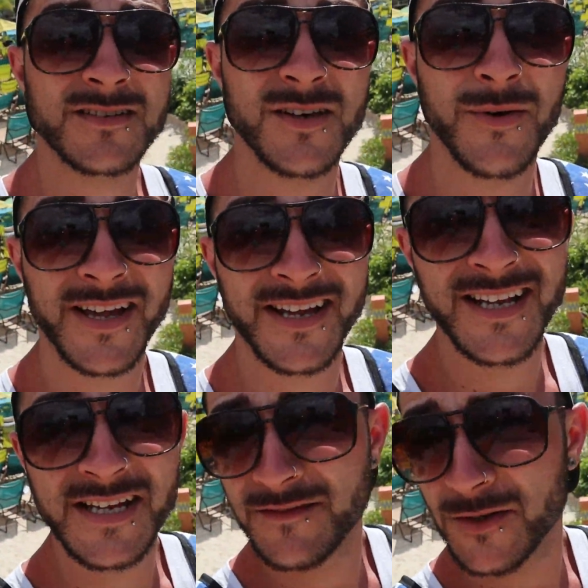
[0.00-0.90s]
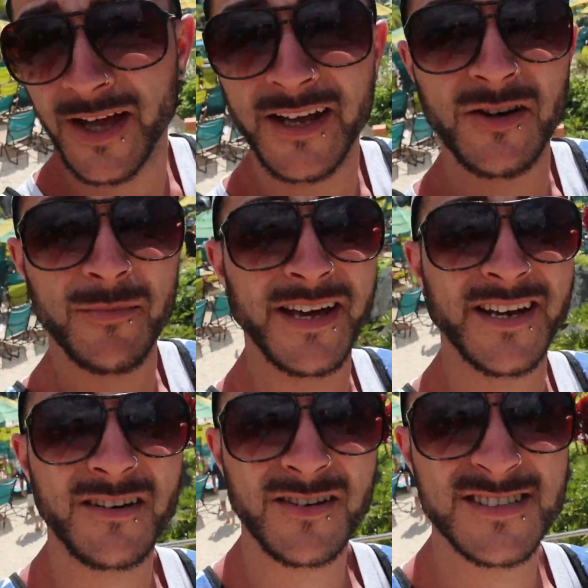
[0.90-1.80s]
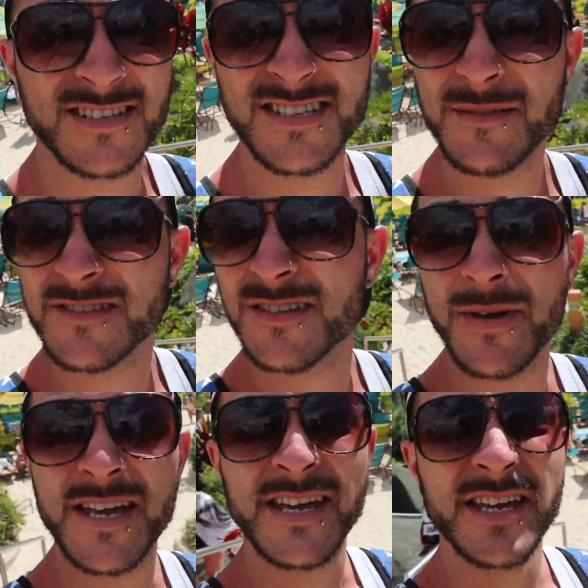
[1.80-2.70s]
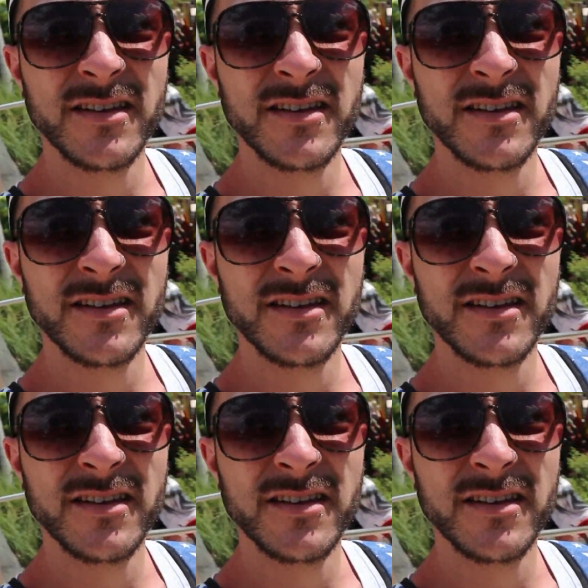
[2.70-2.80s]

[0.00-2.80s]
So we're going to leave Volcanobay now because there seems to be